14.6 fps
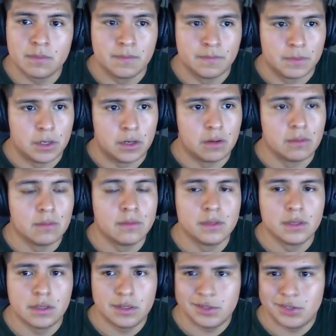You know,
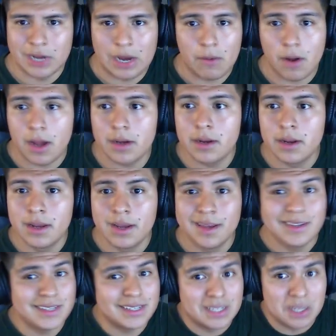J Rod
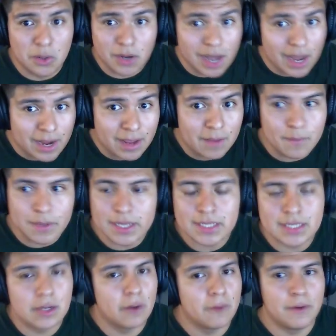still got him. He's
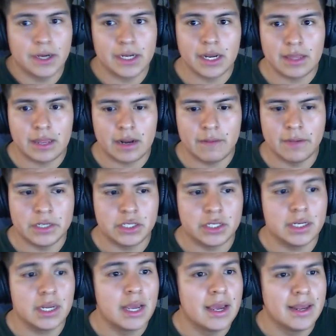still fucking in that
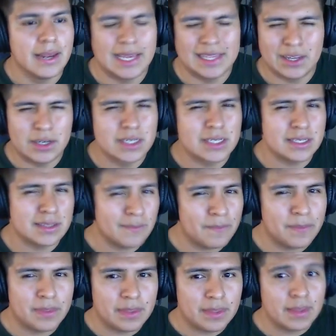division. Like there's
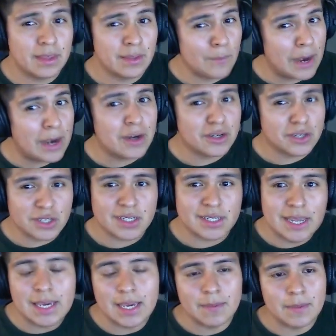the Mariners are
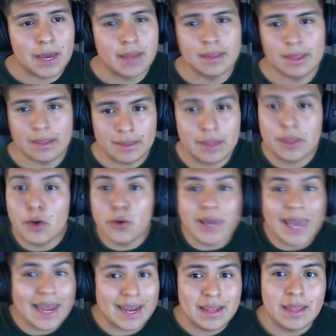sneaky, man. They'll
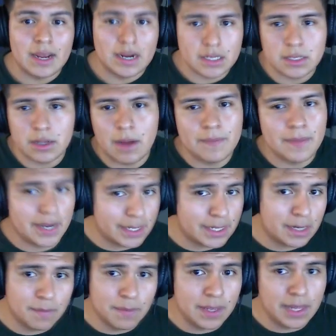get in there. So I'm not
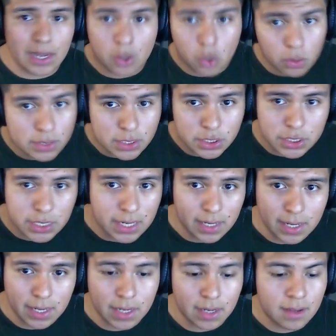gonna be like, holy shit, like